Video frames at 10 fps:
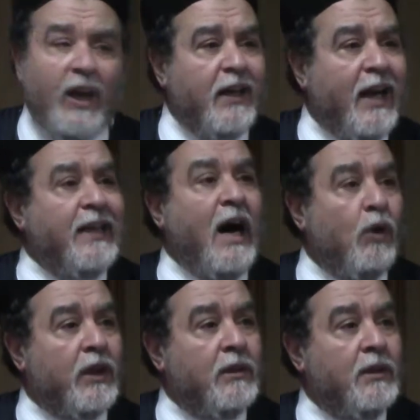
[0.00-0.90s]
like, an
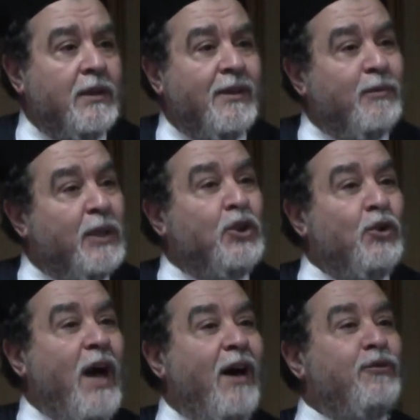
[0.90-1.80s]
hour. But
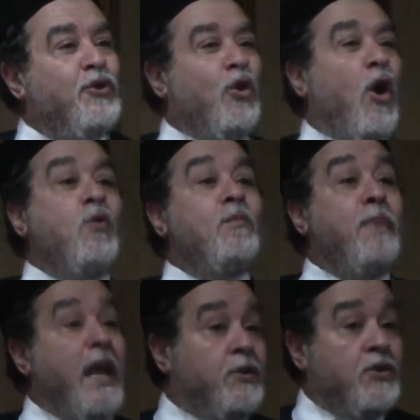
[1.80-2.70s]
you have your own
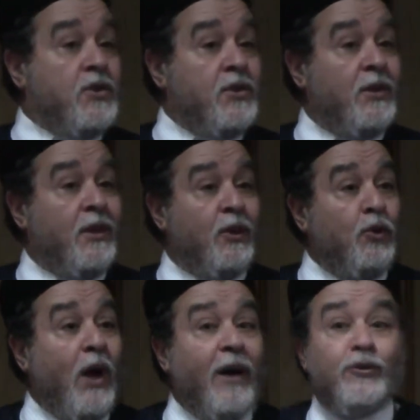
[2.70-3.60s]
base.
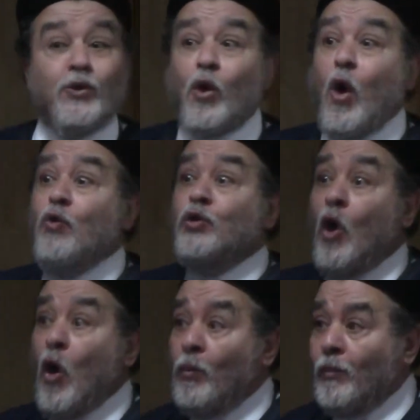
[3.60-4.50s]
You have your own
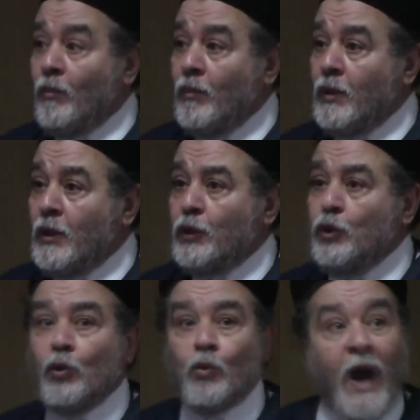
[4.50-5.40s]
home.
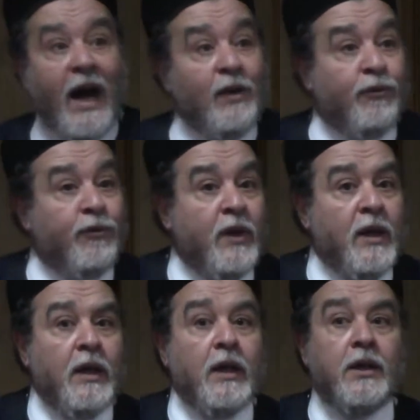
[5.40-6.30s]
Your wife
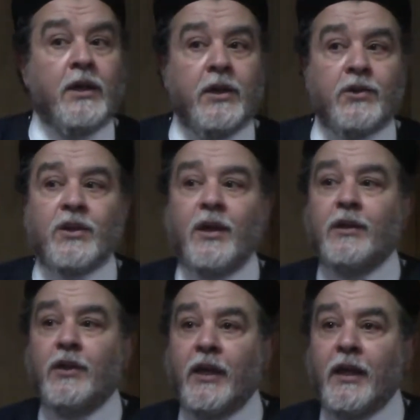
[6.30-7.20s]

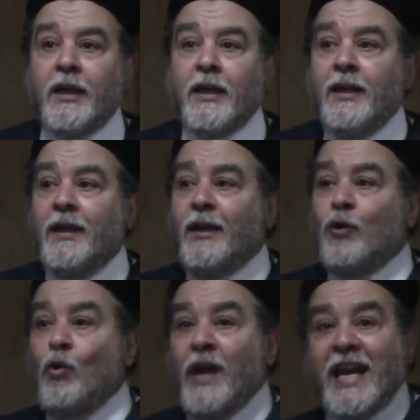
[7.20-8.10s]
is the
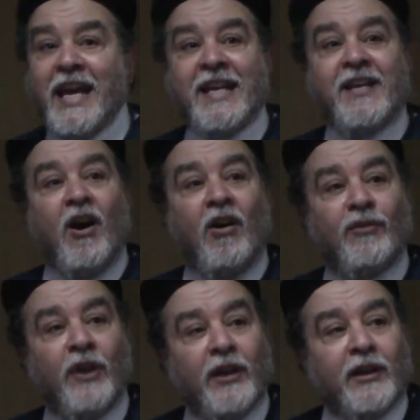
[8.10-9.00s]
queen
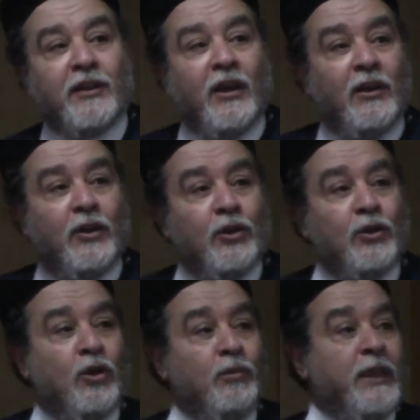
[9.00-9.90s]
of her
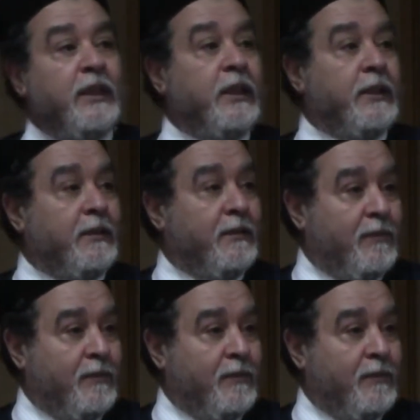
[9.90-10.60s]
dominion,